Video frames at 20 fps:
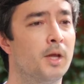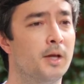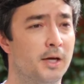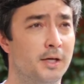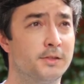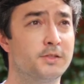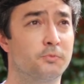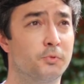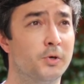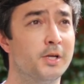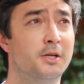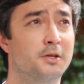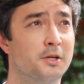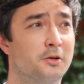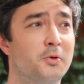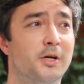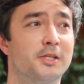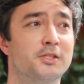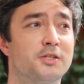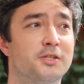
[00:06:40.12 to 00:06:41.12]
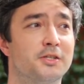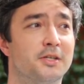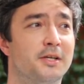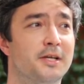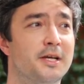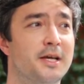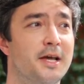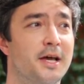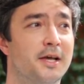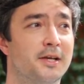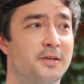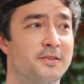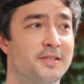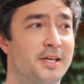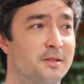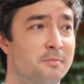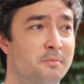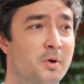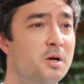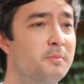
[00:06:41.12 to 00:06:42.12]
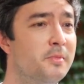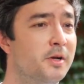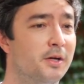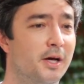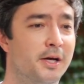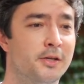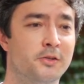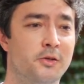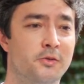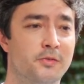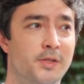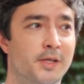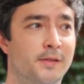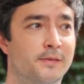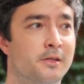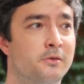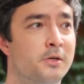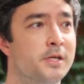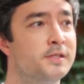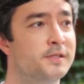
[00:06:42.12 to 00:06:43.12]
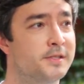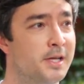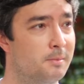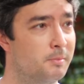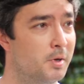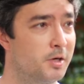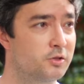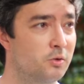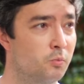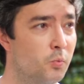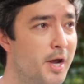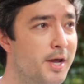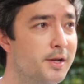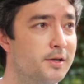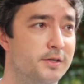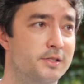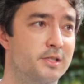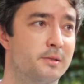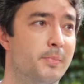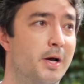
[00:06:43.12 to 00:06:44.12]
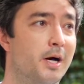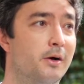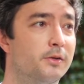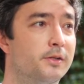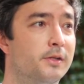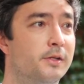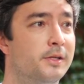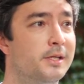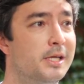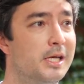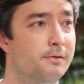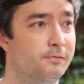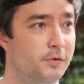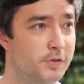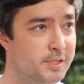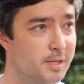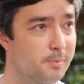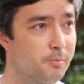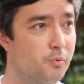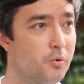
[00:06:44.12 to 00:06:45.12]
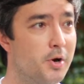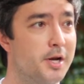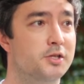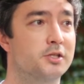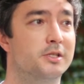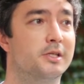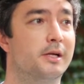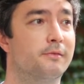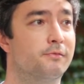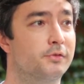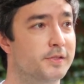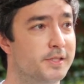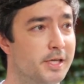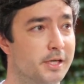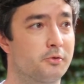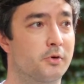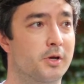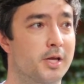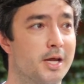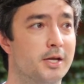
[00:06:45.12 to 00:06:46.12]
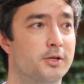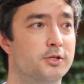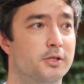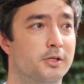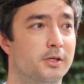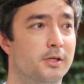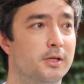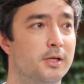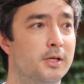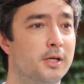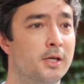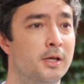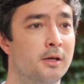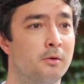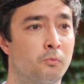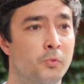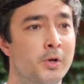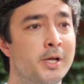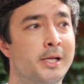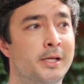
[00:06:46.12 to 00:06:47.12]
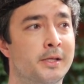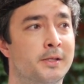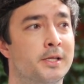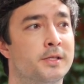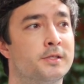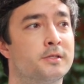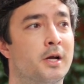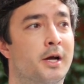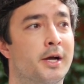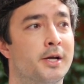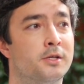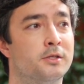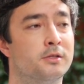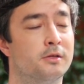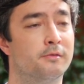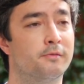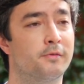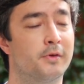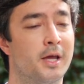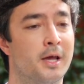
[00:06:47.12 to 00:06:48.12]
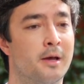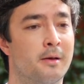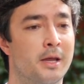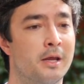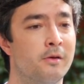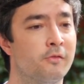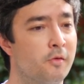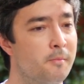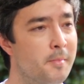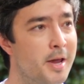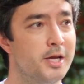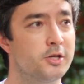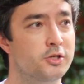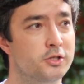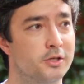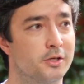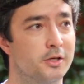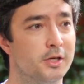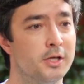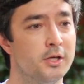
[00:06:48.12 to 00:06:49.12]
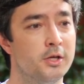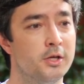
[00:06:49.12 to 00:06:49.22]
That's a really good question because at the moment I don't think there is that much awareness okay. about the need for separation and for segregation. Really, this kind of uh, information